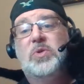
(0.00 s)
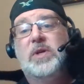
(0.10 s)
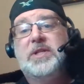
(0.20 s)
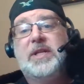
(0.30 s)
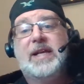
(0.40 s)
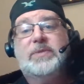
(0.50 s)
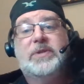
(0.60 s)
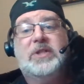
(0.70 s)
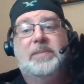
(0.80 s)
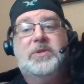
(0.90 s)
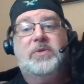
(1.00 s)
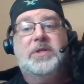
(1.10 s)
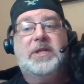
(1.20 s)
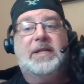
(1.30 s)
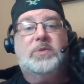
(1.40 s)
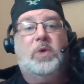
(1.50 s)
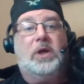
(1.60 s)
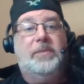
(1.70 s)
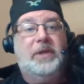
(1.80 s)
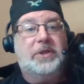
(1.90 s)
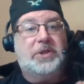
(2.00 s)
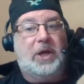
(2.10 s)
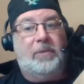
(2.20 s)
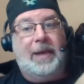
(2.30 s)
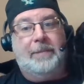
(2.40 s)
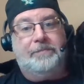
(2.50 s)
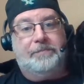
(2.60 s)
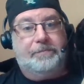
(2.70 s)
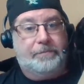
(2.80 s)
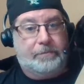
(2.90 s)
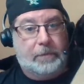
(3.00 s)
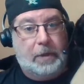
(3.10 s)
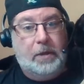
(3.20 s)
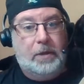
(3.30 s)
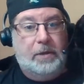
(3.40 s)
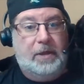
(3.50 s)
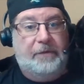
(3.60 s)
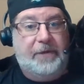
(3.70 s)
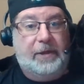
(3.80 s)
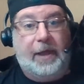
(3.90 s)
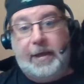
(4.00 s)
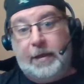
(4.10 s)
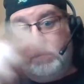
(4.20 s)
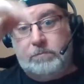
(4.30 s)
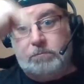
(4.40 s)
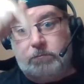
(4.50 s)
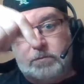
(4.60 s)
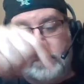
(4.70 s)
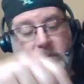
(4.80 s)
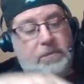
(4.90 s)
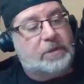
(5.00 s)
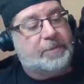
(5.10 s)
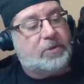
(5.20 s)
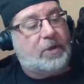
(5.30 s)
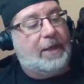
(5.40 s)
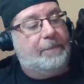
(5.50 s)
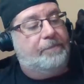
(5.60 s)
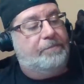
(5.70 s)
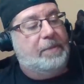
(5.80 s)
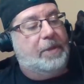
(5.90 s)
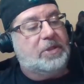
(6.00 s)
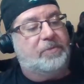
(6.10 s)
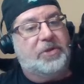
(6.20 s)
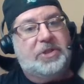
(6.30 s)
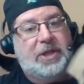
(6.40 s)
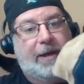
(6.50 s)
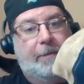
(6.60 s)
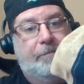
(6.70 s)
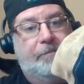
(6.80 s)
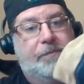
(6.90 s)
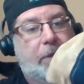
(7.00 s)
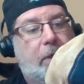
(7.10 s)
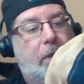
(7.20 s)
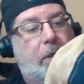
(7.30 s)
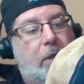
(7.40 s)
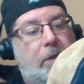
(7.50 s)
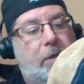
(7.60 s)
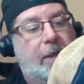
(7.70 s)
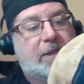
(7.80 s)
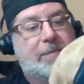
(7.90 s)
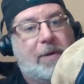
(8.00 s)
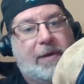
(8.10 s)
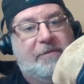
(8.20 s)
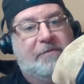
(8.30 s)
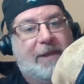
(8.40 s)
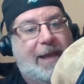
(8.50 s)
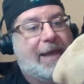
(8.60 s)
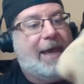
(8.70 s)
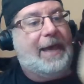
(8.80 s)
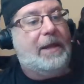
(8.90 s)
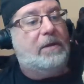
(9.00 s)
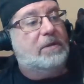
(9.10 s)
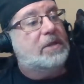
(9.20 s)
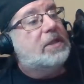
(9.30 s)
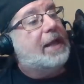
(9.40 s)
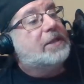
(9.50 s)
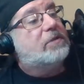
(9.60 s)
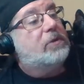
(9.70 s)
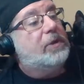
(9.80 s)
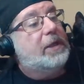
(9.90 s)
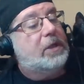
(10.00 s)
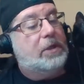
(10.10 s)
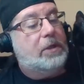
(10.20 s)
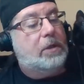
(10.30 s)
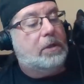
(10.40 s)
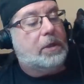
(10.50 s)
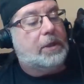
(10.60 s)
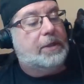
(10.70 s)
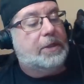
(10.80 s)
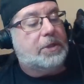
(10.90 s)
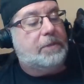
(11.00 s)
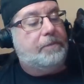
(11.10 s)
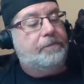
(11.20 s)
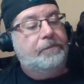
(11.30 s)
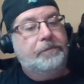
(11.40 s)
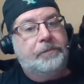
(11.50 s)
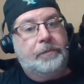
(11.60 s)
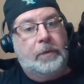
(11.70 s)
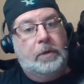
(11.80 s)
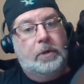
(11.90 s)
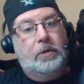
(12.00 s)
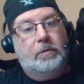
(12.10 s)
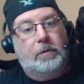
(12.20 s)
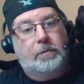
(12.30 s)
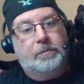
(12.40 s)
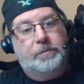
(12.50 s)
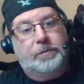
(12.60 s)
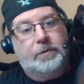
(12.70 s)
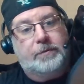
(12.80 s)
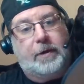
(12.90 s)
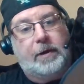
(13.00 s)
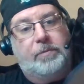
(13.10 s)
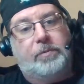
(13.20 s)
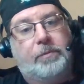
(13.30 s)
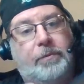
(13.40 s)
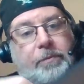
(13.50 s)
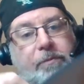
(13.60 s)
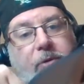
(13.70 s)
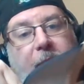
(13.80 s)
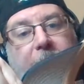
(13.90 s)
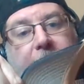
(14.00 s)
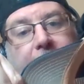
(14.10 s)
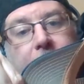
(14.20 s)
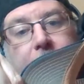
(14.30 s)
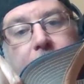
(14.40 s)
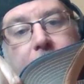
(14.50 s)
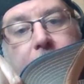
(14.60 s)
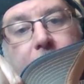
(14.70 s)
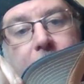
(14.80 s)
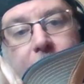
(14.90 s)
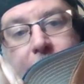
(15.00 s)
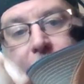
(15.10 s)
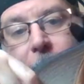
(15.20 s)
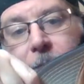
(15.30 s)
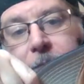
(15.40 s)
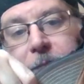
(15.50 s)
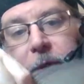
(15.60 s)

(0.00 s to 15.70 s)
George S. What's up, George S.? Welcome to the show, man. If you'd like, subscribe. Be much appreciated. Nice American flag hat. This hat's really good condition. It's pretty clean, right?